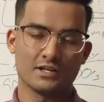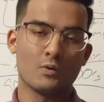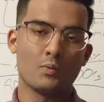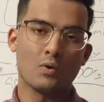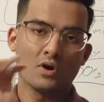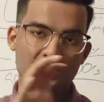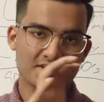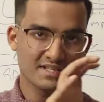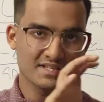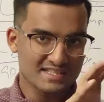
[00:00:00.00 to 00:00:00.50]
Now,
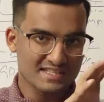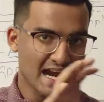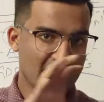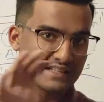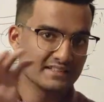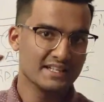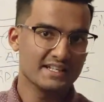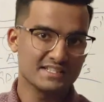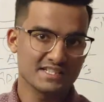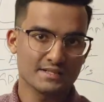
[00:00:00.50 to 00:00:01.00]
what does
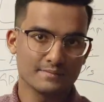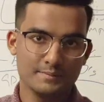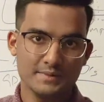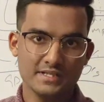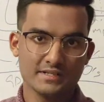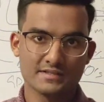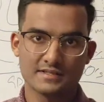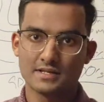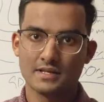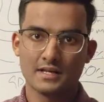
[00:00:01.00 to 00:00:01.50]
stagnating
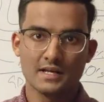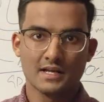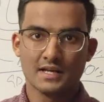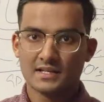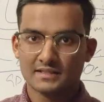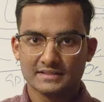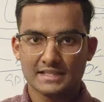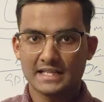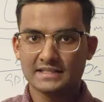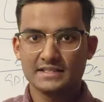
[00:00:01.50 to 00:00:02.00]
means?
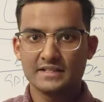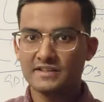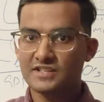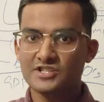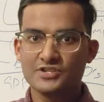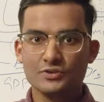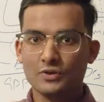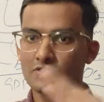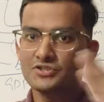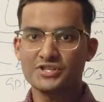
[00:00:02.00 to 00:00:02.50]
That there
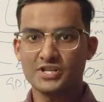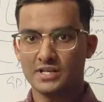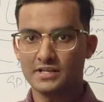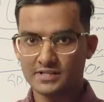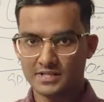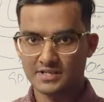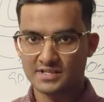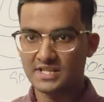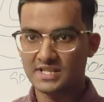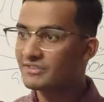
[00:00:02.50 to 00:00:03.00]
is no
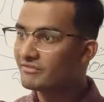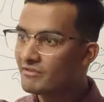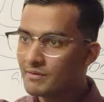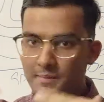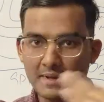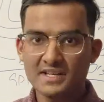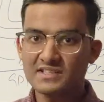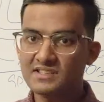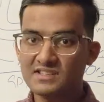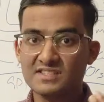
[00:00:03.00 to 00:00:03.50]
changes. It
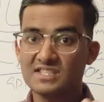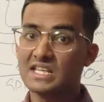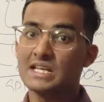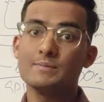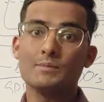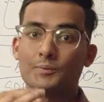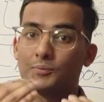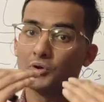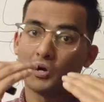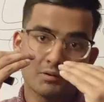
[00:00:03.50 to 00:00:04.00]
remains the
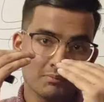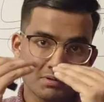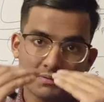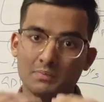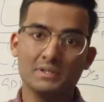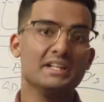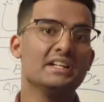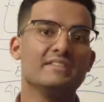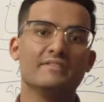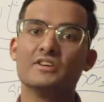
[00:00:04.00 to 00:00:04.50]
same, or
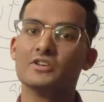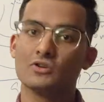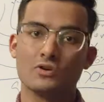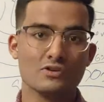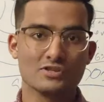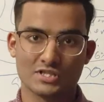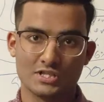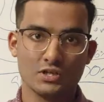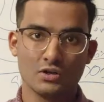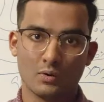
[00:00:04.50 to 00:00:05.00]
probably it even
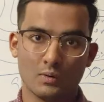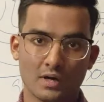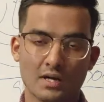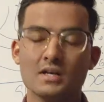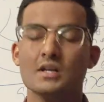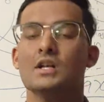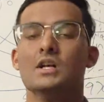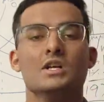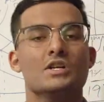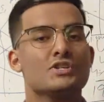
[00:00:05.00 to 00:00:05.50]
goes
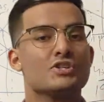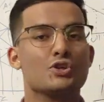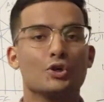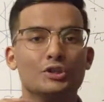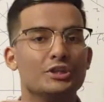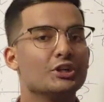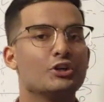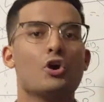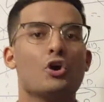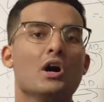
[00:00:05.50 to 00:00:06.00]
lower. So
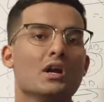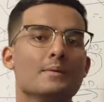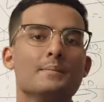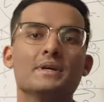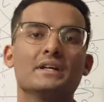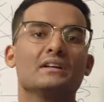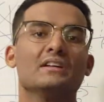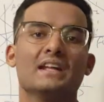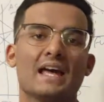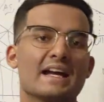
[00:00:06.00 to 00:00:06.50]
the
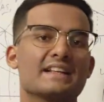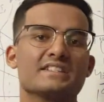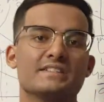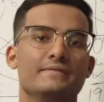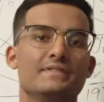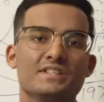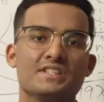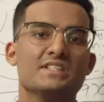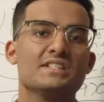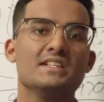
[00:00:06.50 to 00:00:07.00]
economical
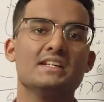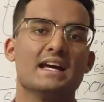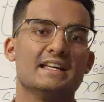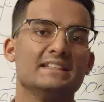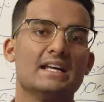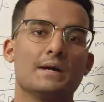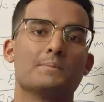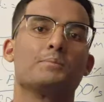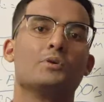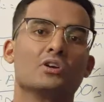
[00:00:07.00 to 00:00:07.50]
activity
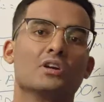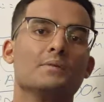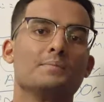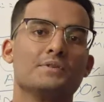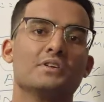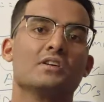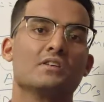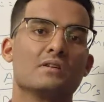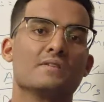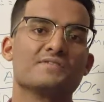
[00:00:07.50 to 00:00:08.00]
at that particular
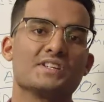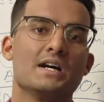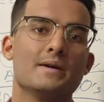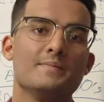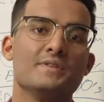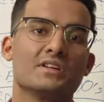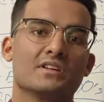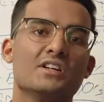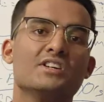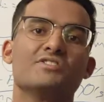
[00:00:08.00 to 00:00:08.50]
period of
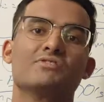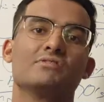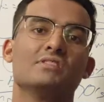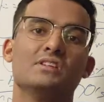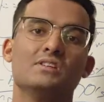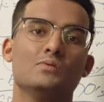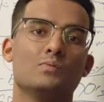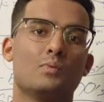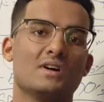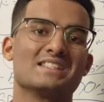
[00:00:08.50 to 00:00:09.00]
time in the
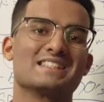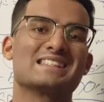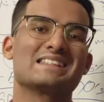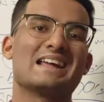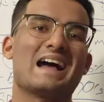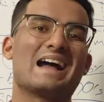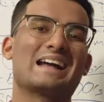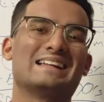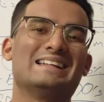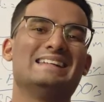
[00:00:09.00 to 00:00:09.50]
country was
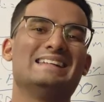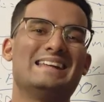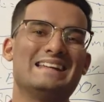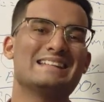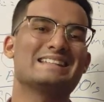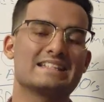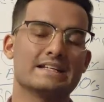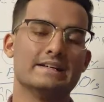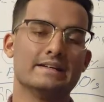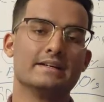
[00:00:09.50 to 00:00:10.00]

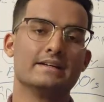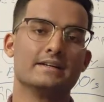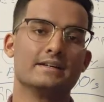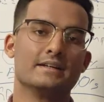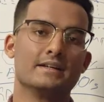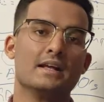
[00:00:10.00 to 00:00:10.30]
stagnated.